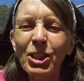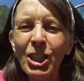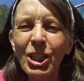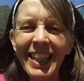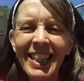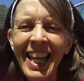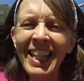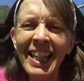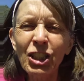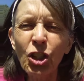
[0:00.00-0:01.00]
just the
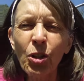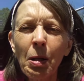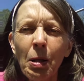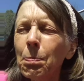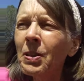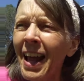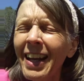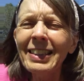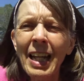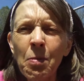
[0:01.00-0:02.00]
thing that you can be
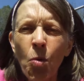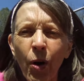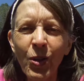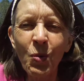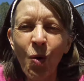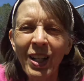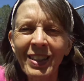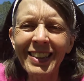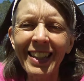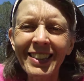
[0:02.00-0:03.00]
planting more than one
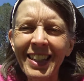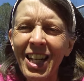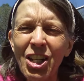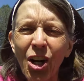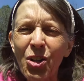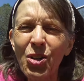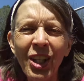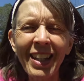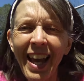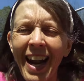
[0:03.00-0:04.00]
season a year. You
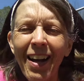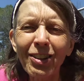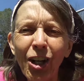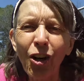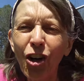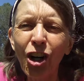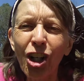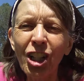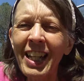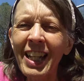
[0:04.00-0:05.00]
can get out there
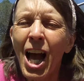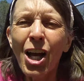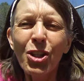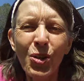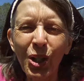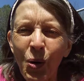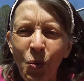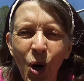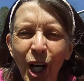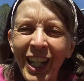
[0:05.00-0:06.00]
early, you can
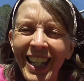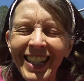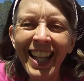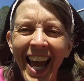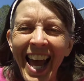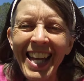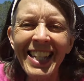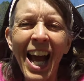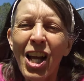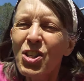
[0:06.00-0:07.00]
work it
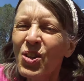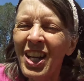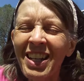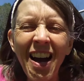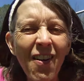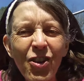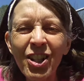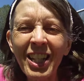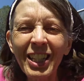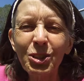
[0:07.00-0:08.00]
late, you can cover
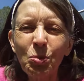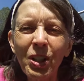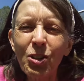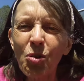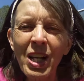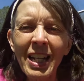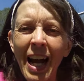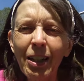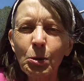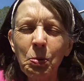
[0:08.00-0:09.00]
this with
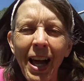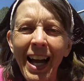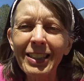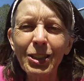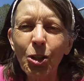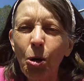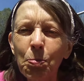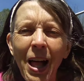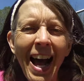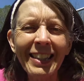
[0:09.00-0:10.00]
greenhouse plastic or
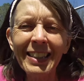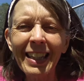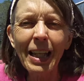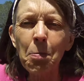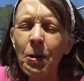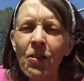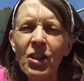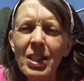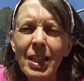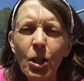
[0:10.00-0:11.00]
plastic and
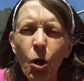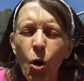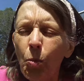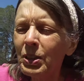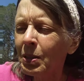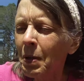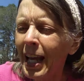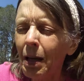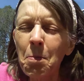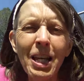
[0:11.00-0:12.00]
PVC hoops to
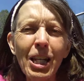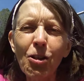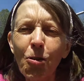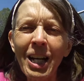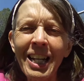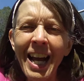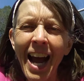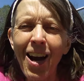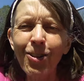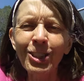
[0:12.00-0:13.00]
make a mini
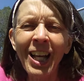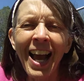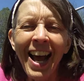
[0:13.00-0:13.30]
greenhouse.